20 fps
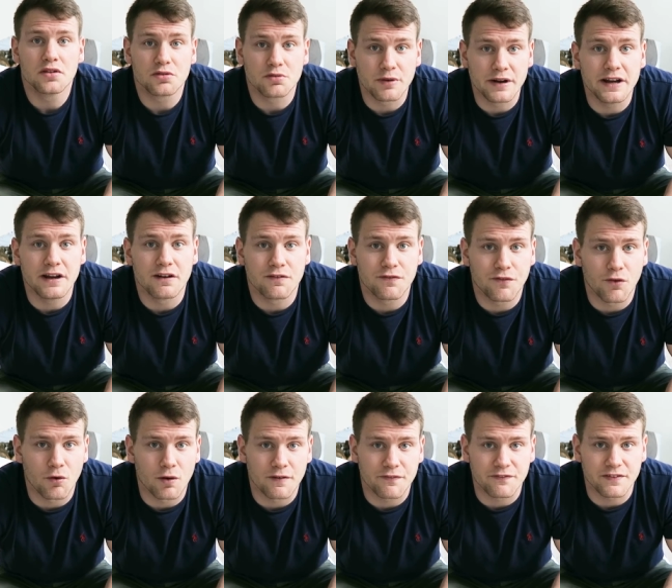three or
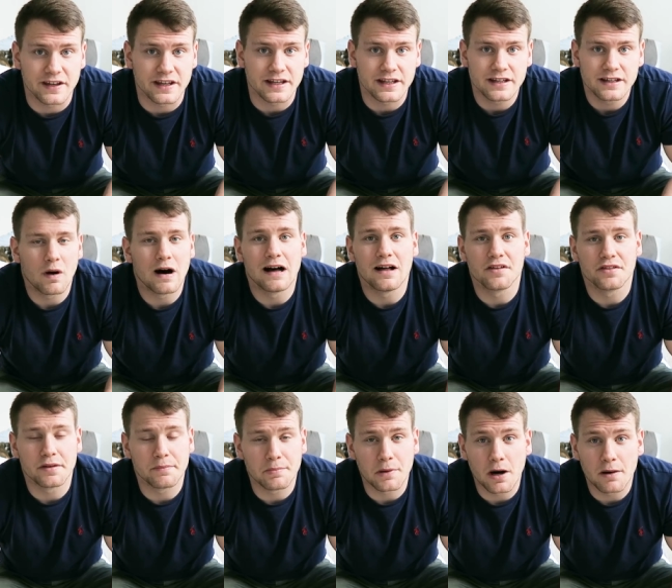four feet, while
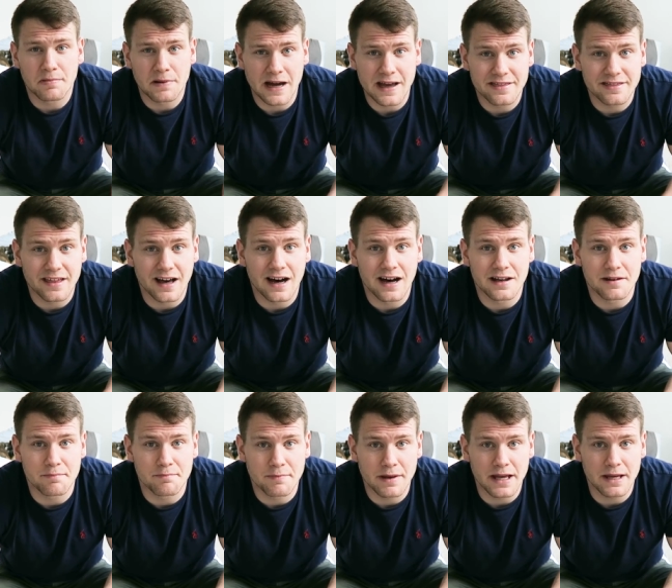the ball
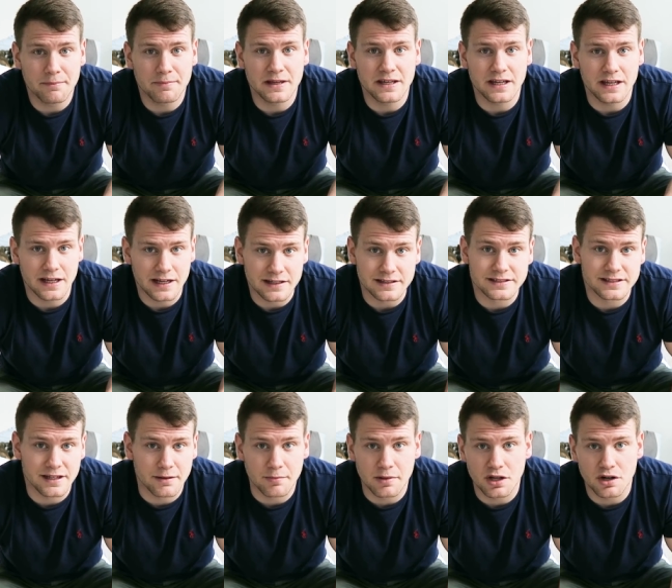python may be in a
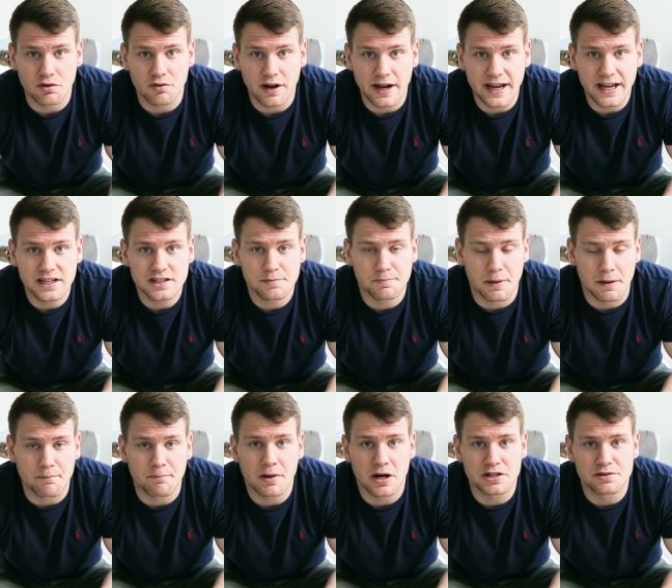similar range,
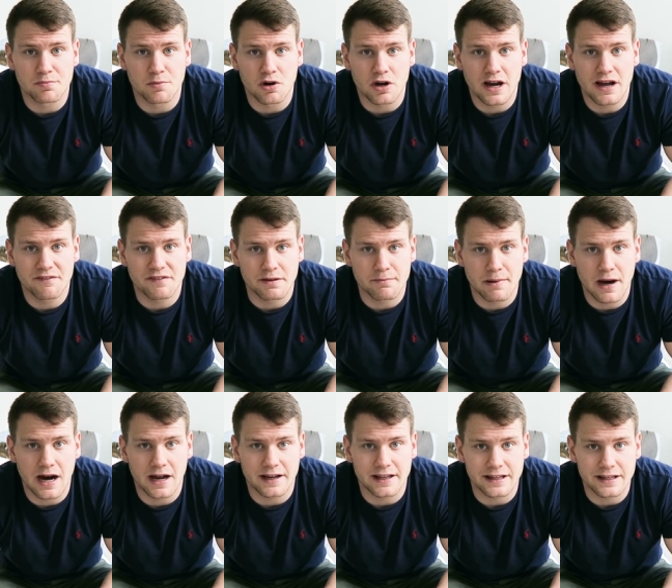but much more heavy
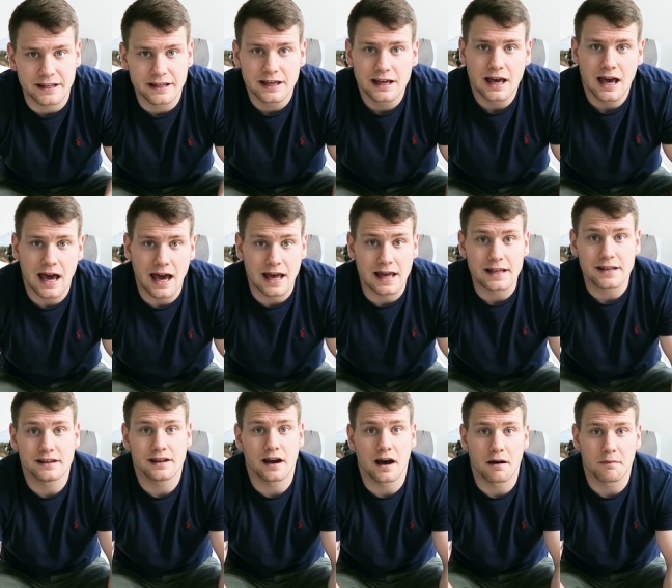bodied.
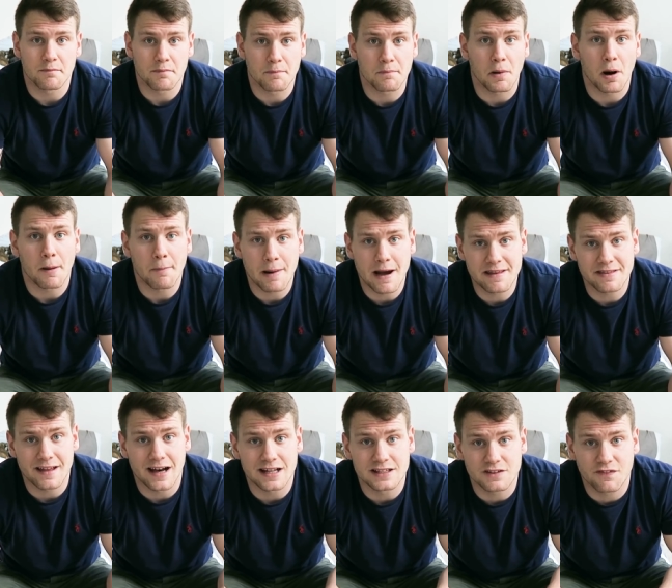And um, ball
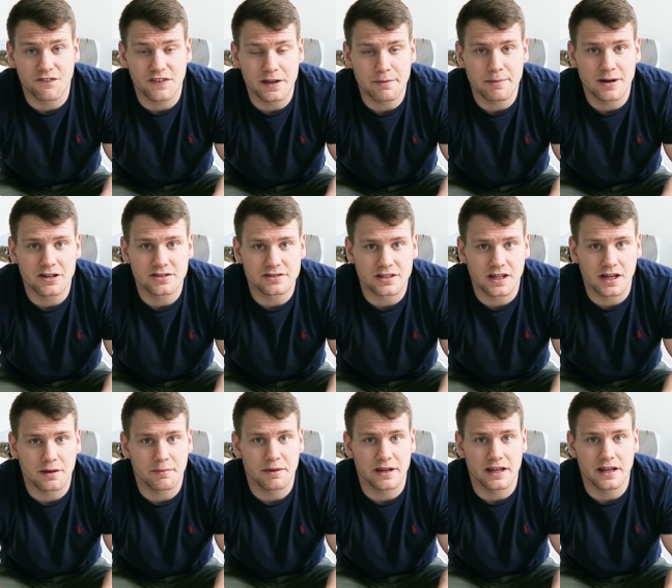pythons, females are
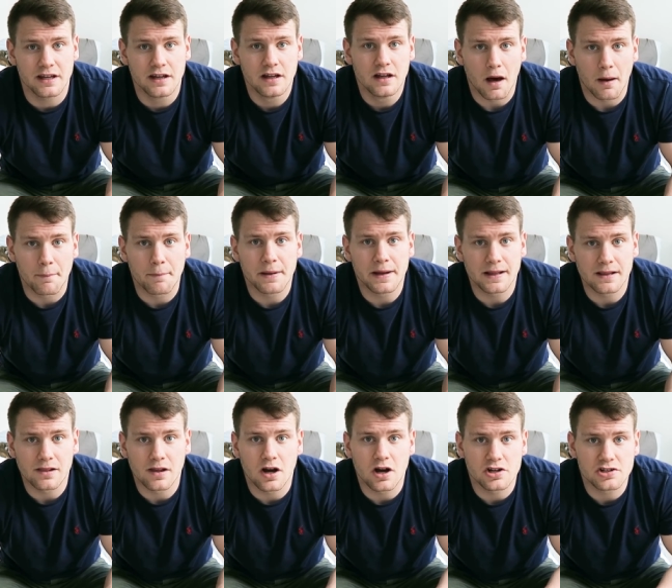gonna be a
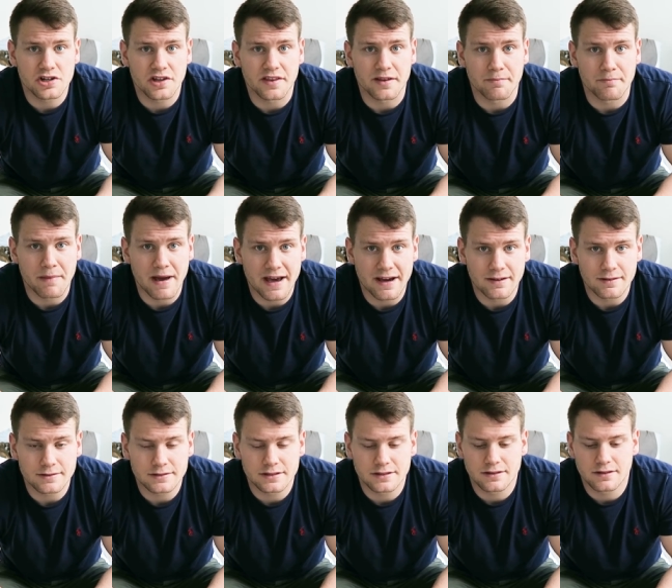bit larger than
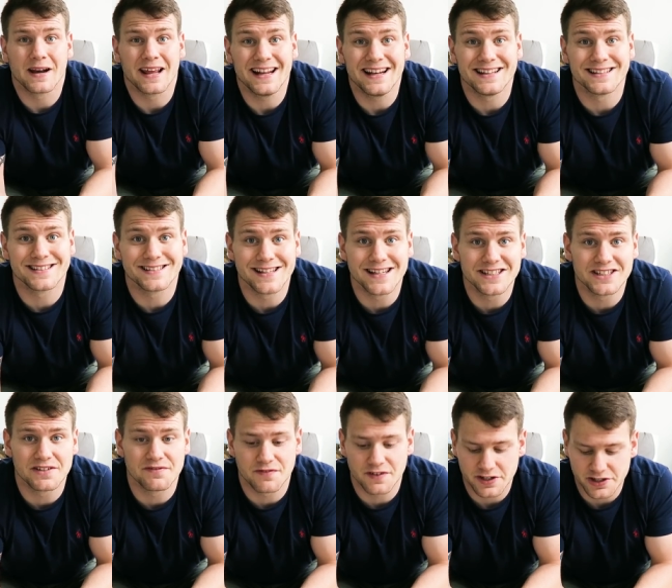males. But a
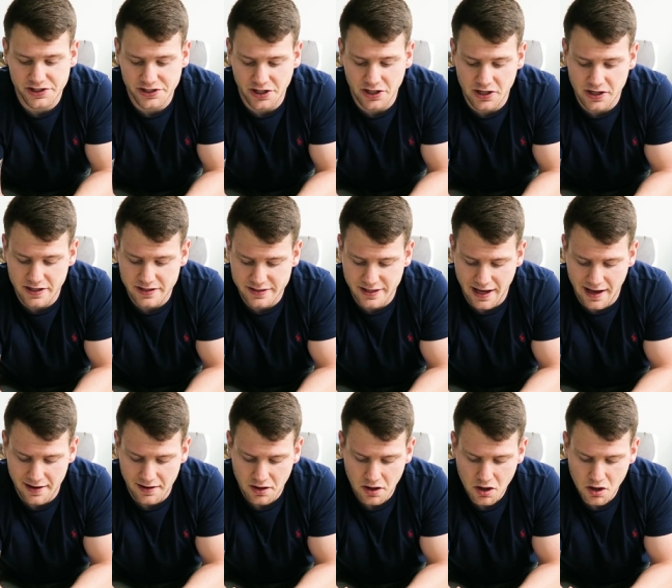distinction for sure is
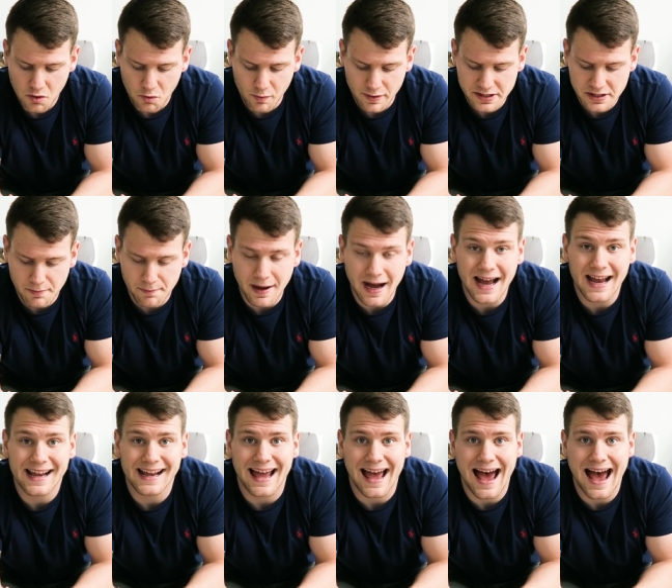that when you're
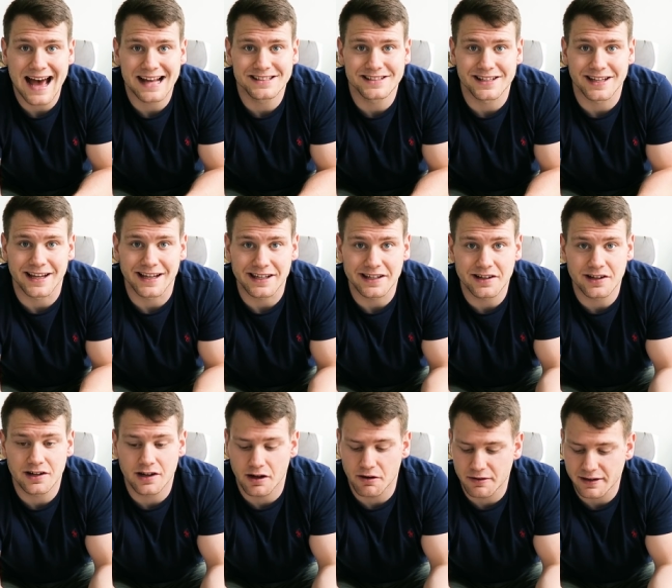buying a hatchling,
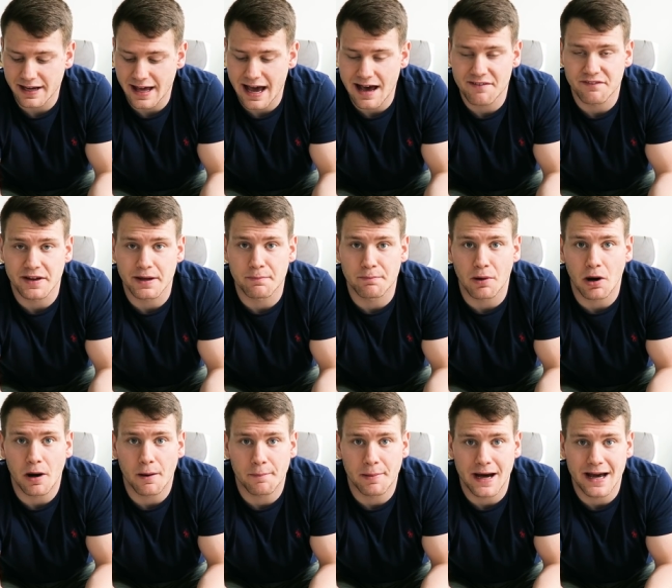you're going to have a
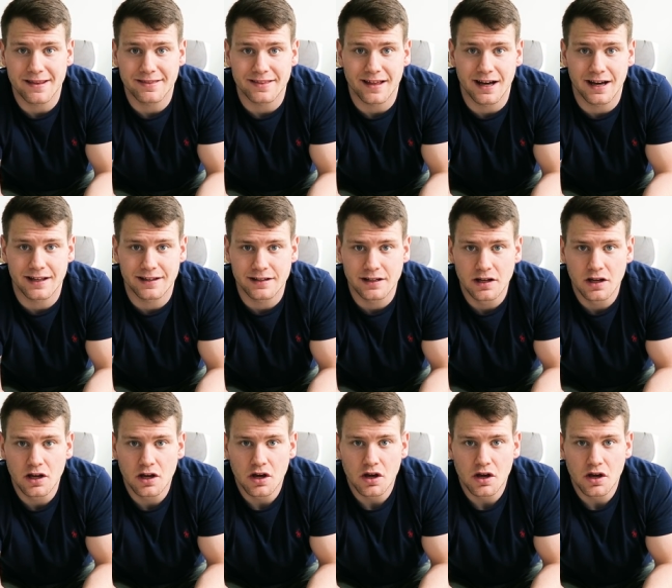ball python,